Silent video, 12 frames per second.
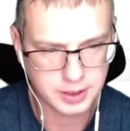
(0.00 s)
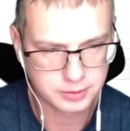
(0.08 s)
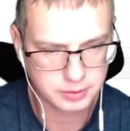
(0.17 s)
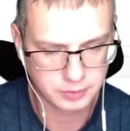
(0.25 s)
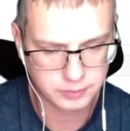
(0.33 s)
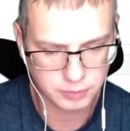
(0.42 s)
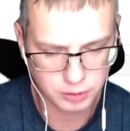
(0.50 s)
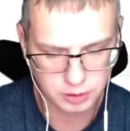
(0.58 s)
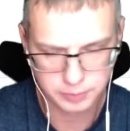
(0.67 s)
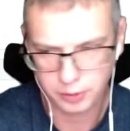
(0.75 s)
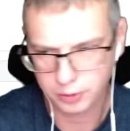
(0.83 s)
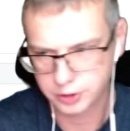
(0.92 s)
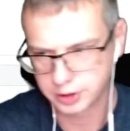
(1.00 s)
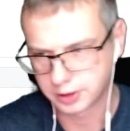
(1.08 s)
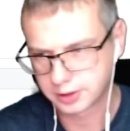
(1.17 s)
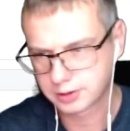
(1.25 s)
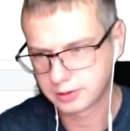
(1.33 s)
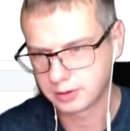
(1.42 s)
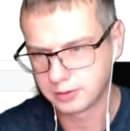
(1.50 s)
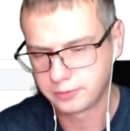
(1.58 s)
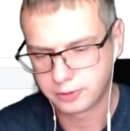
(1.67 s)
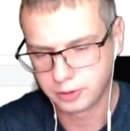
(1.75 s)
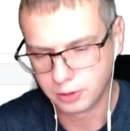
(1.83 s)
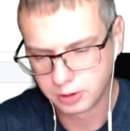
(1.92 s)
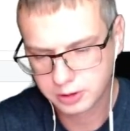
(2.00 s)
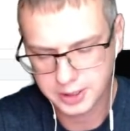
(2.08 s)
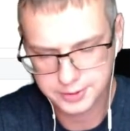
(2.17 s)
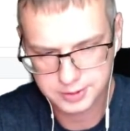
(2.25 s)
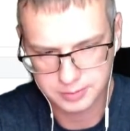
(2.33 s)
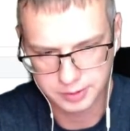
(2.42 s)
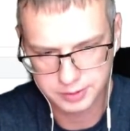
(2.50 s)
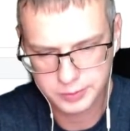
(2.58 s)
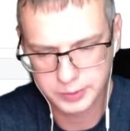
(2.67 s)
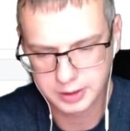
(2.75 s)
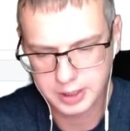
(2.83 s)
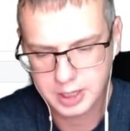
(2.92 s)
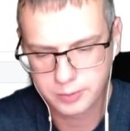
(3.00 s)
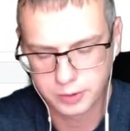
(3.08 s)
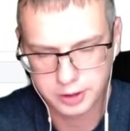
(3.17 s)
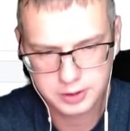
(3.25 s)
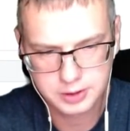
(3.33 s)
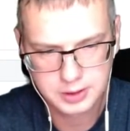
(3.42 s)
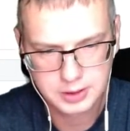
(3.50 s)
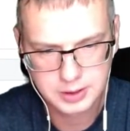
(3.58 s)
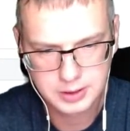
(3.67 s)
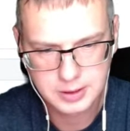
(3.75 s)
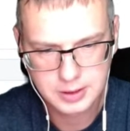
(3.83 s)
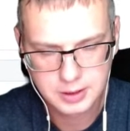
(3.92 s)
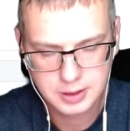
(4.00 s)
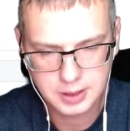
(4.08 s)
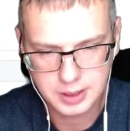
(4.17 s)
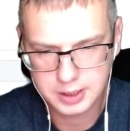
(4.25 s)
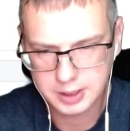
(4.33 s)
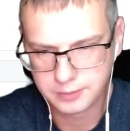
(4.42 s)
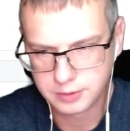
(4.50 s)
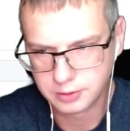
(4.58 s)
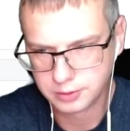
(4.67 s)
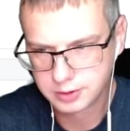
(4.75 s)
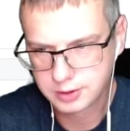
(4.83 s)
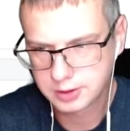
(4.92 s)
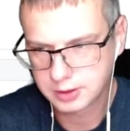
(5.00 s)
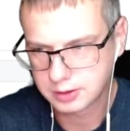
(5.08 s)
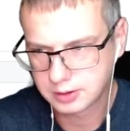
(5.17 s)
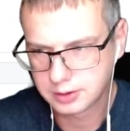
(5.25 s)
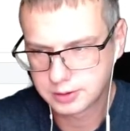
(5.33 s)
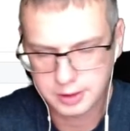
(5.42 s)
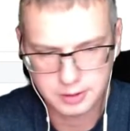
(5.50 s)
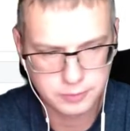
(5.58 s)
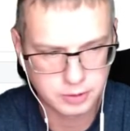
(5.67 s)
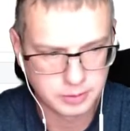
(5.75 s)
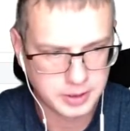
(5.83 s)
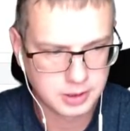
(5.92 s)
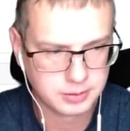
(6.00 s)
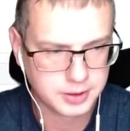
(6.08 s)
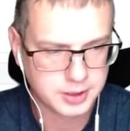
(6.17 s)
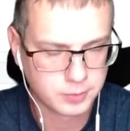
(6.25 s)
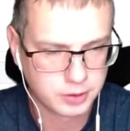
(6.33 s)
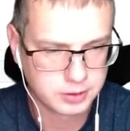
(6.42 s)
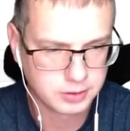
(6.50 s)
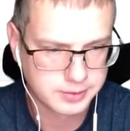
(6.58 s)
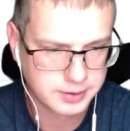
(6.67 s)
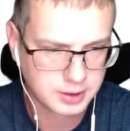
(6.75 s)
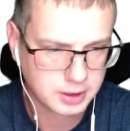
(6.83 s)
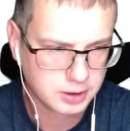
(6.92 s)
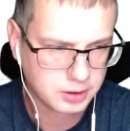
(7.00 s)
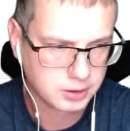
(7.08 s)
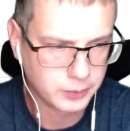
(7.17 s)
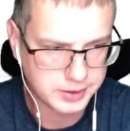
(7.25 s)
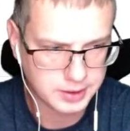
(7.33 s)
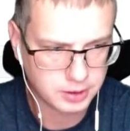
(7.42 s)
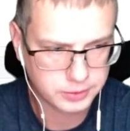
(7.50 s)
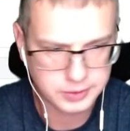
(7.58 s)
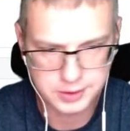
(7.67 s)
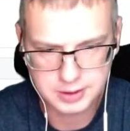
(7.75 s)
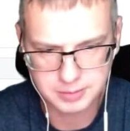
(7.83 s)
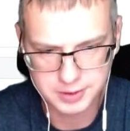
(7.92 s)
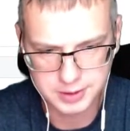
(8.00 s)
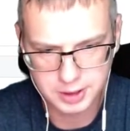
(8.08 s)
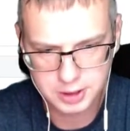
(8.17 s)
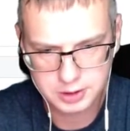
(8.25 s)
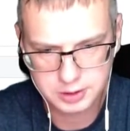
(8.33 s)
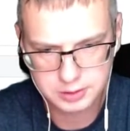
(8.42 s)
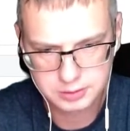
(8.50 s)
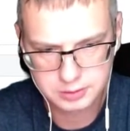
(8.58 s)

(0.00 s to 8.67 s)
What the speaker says: of all projects for all customers where I worked, I have used Terraform AWS modules without customization,